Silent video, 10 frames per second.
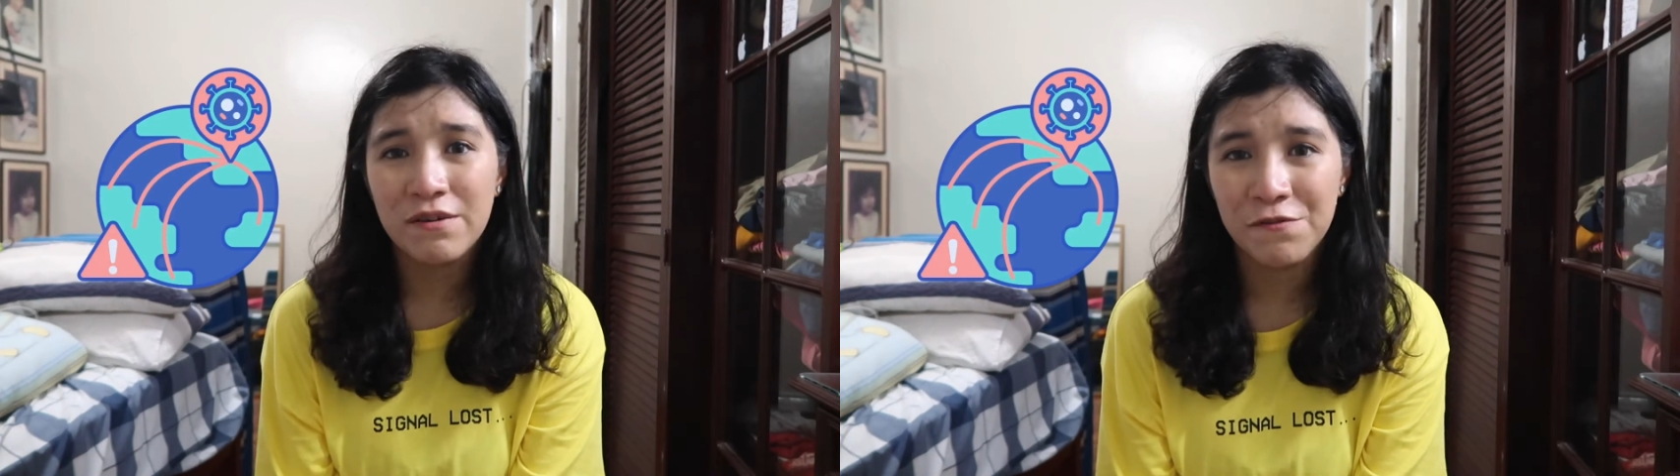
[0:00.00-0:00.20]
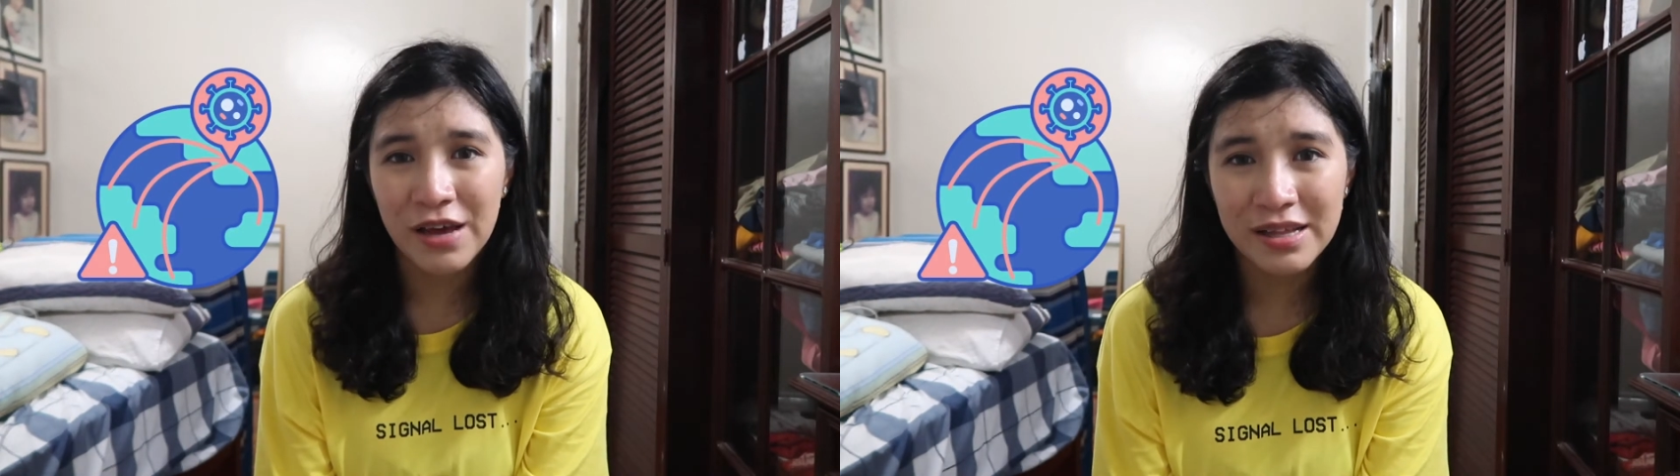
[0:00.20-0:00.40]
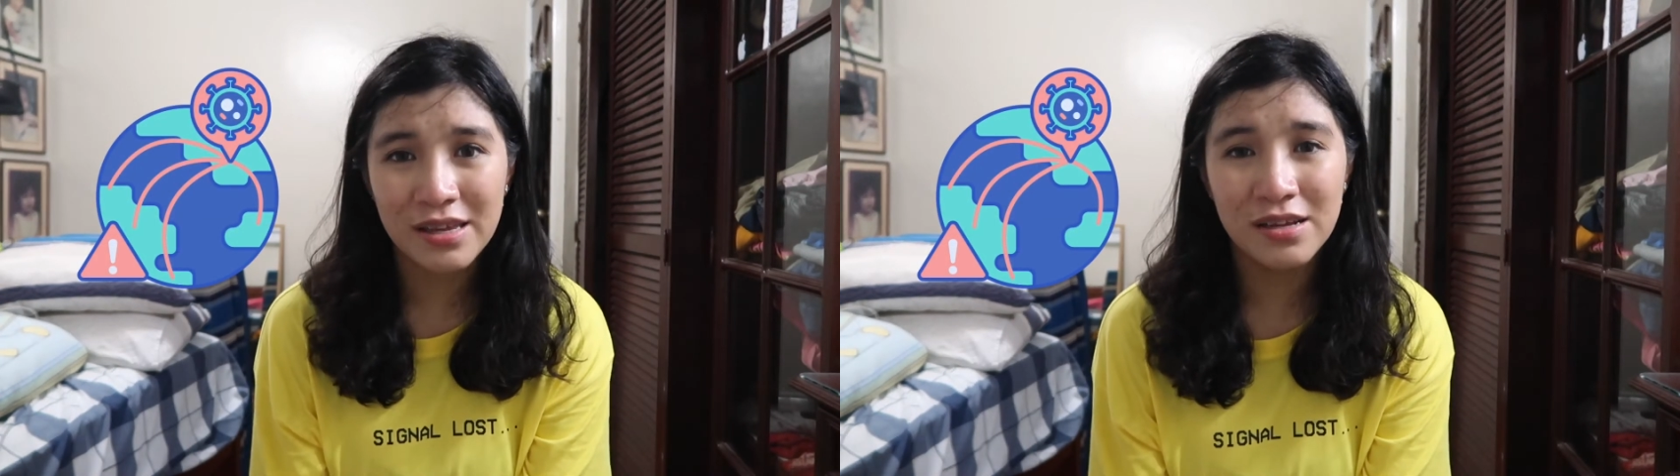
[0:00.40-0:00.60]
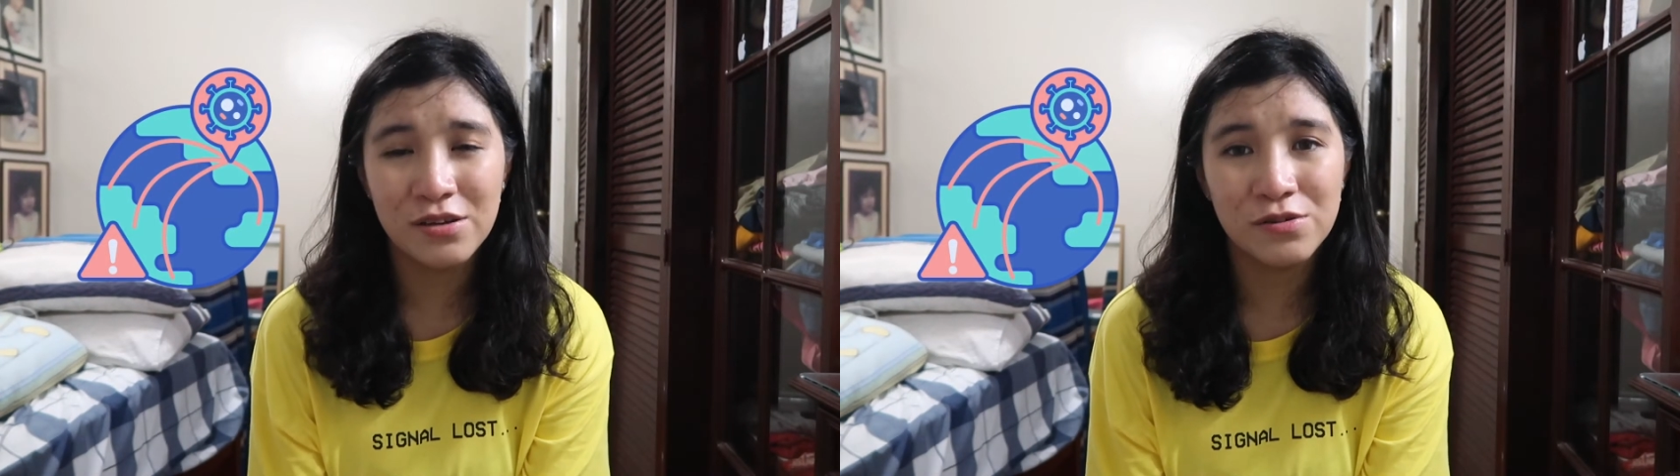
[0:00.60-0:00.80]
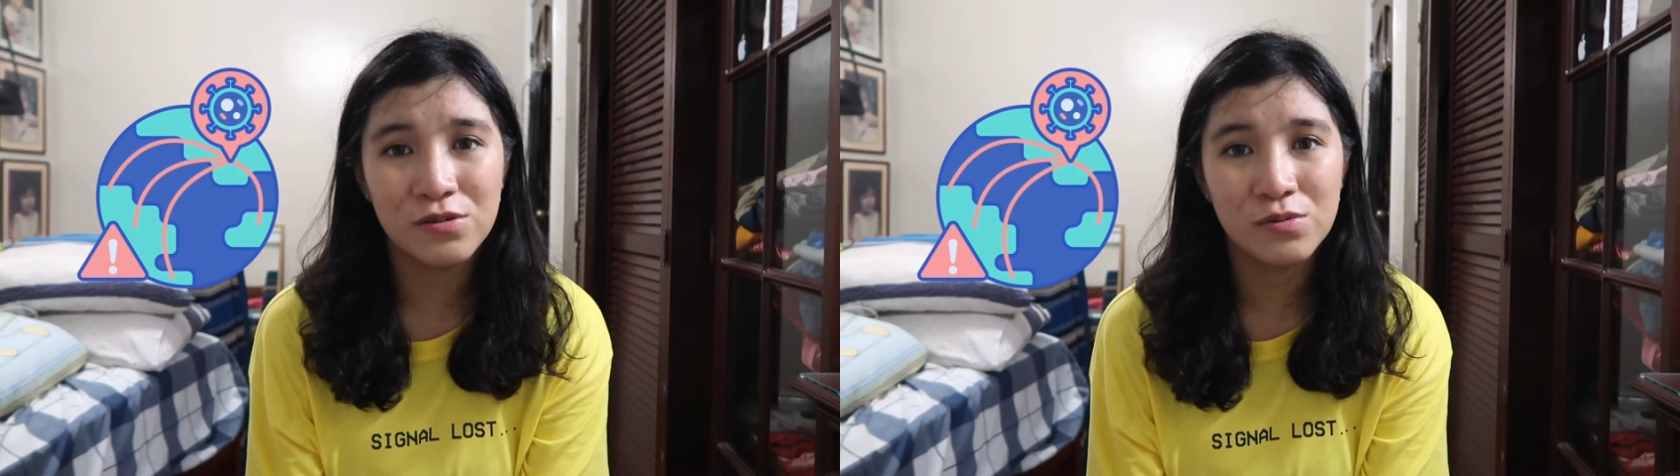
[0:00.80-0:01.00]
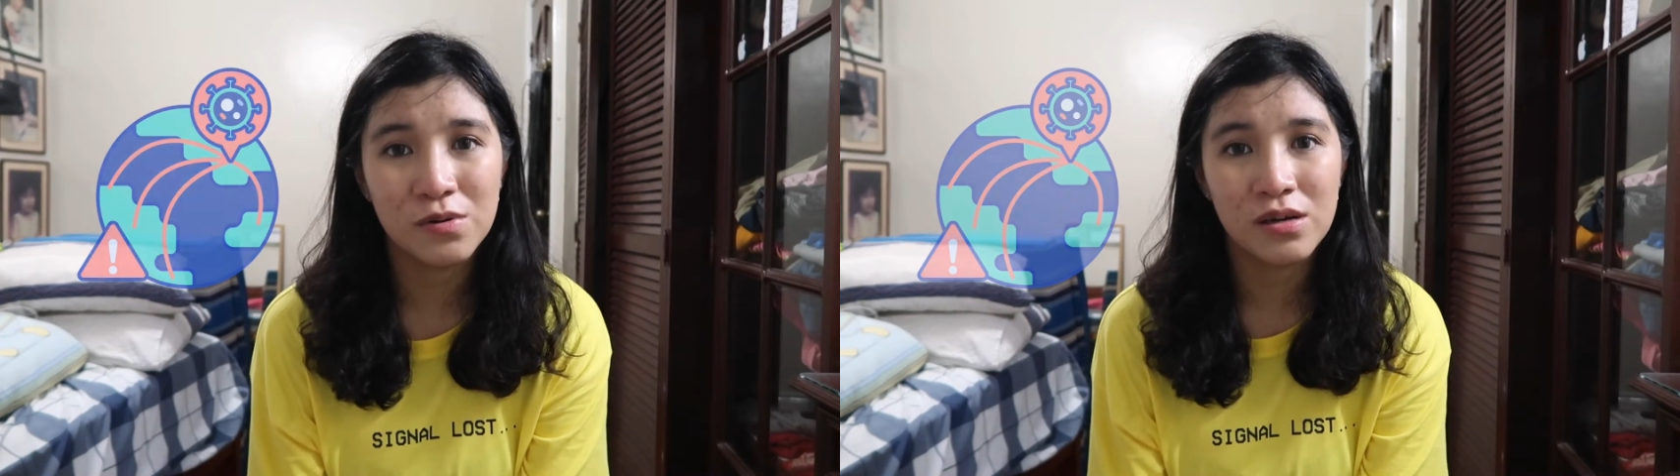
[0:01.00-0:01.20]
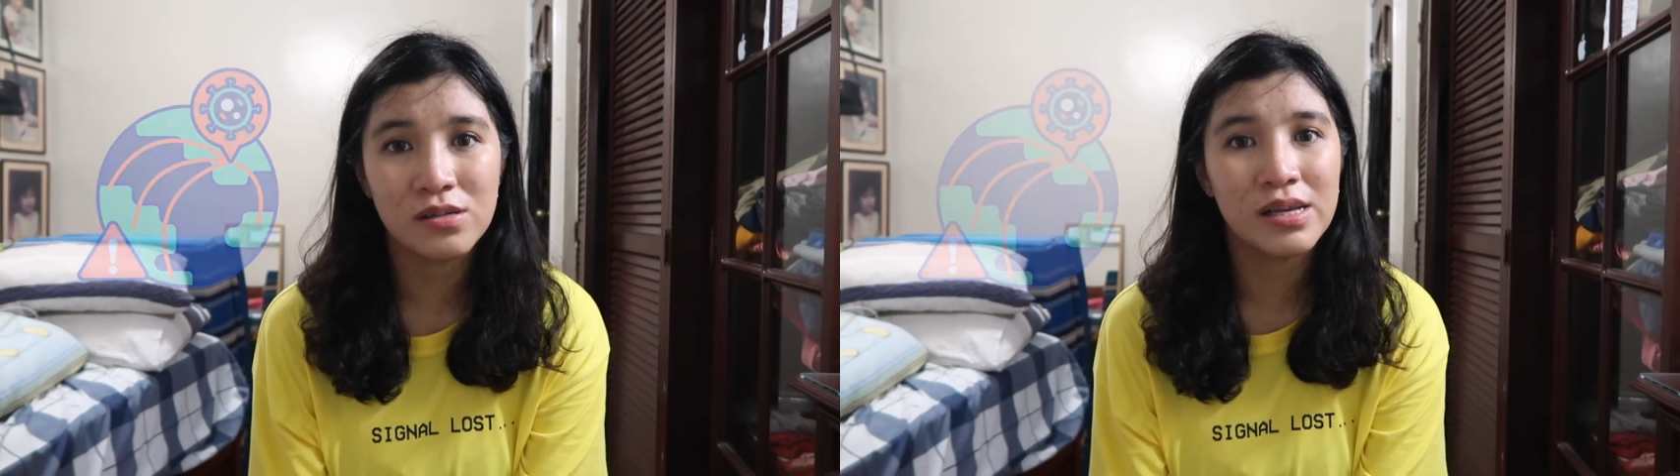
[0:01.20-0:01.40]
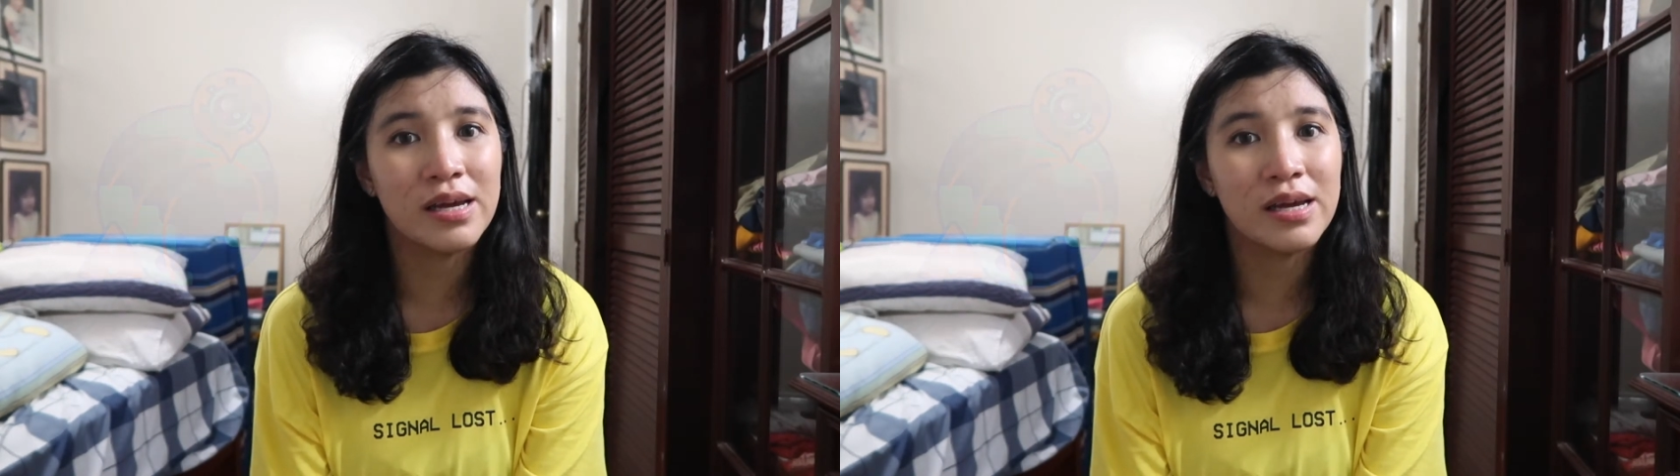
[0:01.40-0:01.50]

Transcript: affecting the whole world,